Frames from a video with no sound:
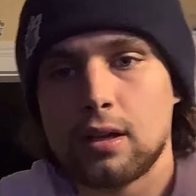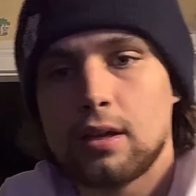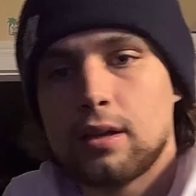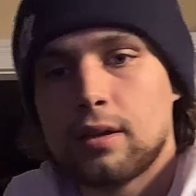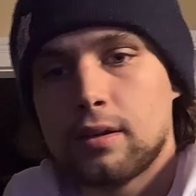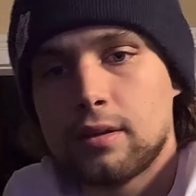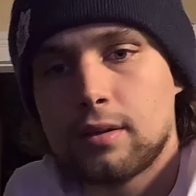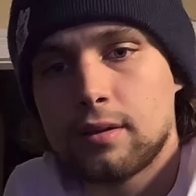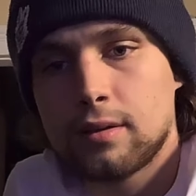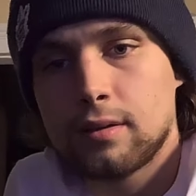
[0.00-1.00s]
Yes. Oh,
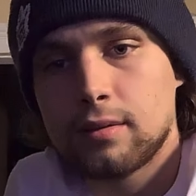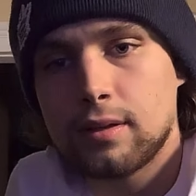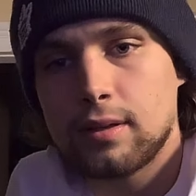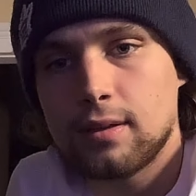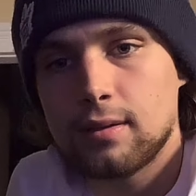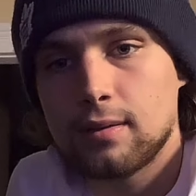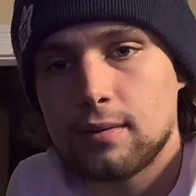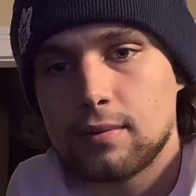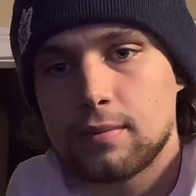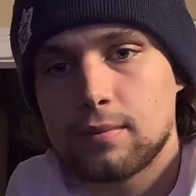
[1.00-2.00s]
they do?
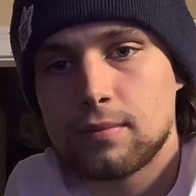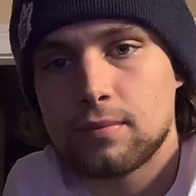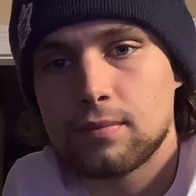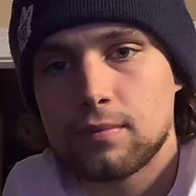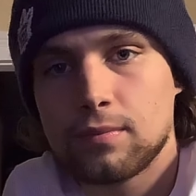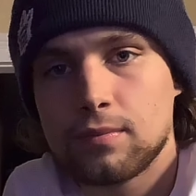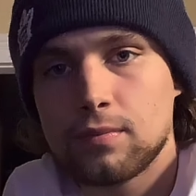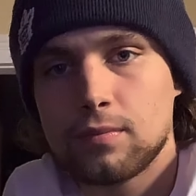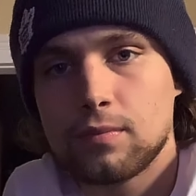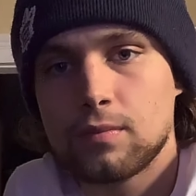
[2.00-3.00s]
No. Some are
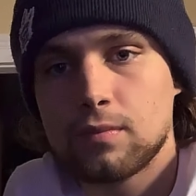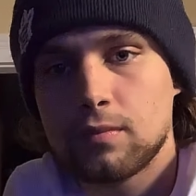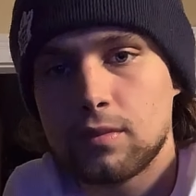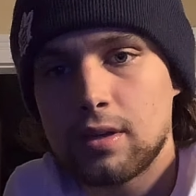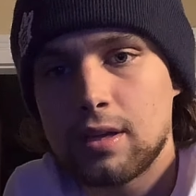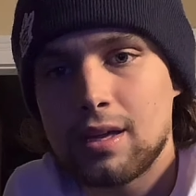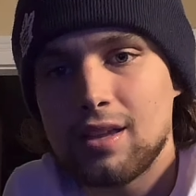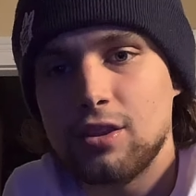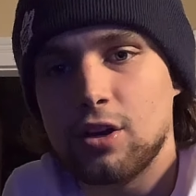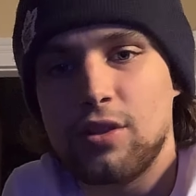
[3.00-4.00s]
saying yes, some are saying
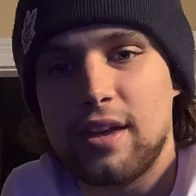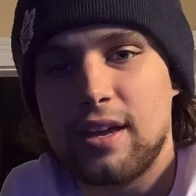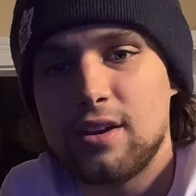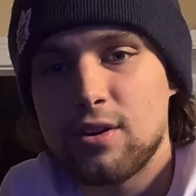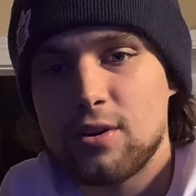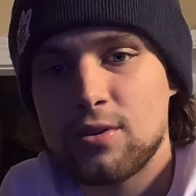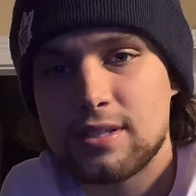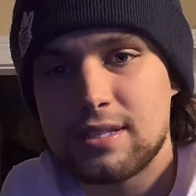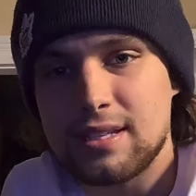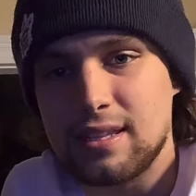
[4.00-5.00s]
no. No, they
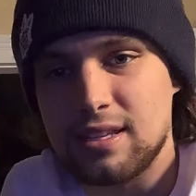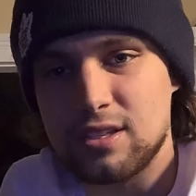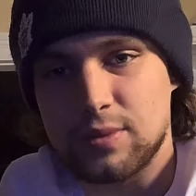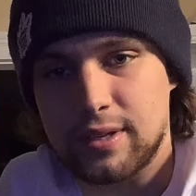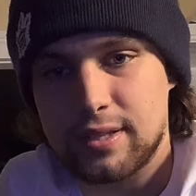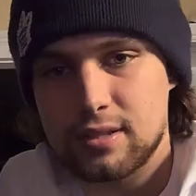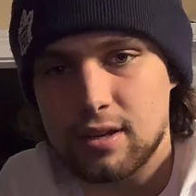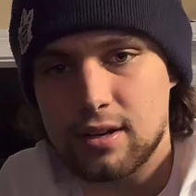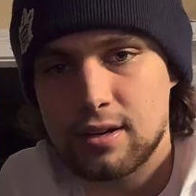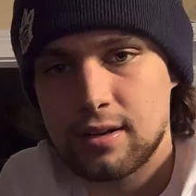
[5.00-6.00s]
don't see these ones
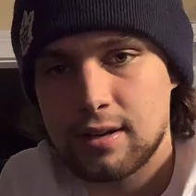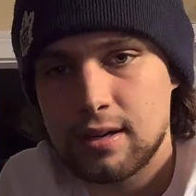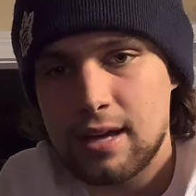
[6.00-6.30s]
though.